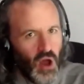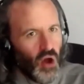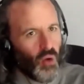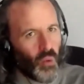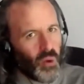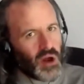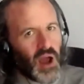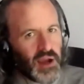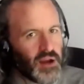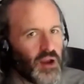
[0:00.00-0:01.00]
we're not
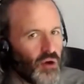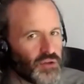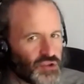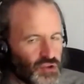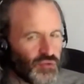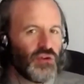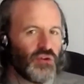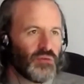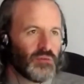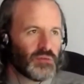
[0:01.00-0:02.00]
going to know the
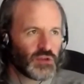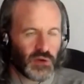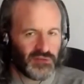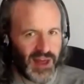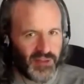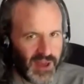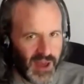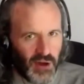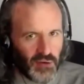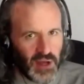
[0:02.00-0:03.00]
true sort of death
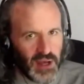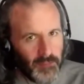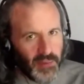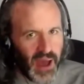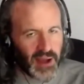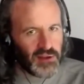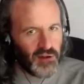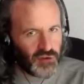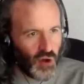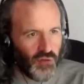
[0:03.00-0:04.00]
count and impact of
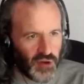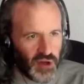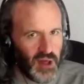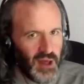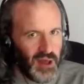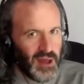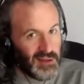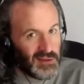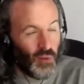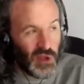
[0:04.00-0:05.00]
COVID
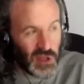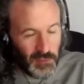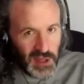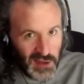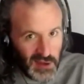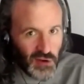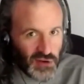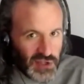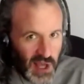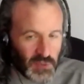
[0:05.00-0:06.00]
until we can begin to
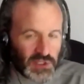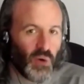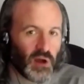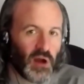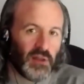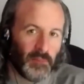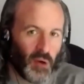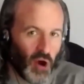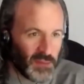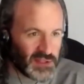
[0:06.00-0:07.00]
understand what's going on in the
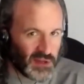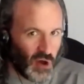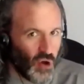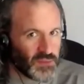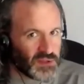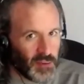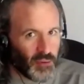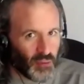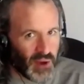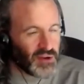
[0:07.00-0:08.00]
apartments and homes of the people
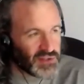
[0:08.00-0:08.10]
around us.